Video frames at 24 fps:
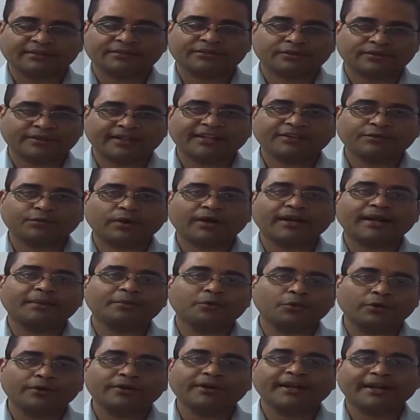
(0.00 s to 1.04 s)
So that's what I'm
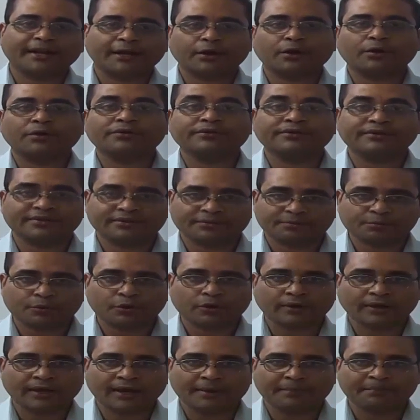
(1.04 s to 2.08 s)
going to get out of this
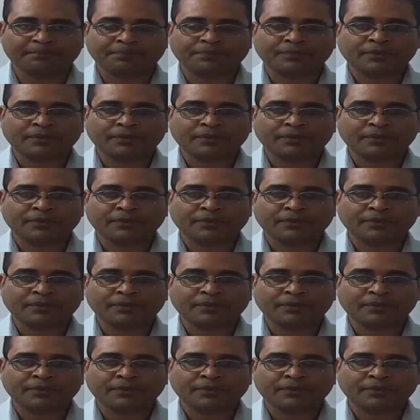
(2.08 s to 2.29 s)
program.